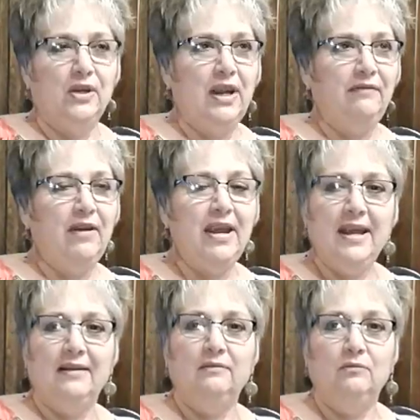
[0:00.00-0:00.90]
good
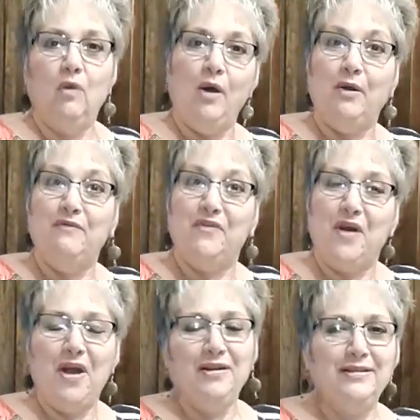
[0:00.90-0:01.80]
evening, and welcome,
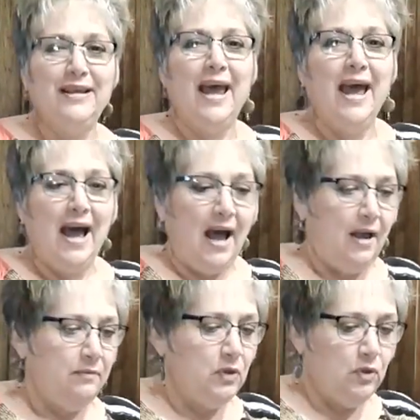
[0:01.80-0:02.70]
friends.
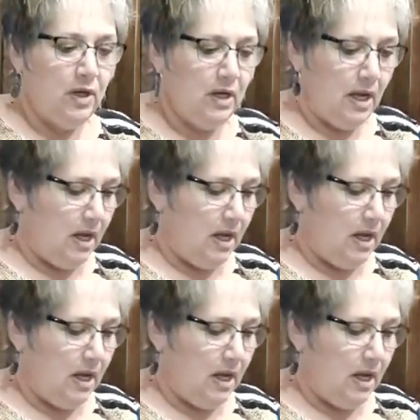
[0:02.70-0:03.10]
I'm doing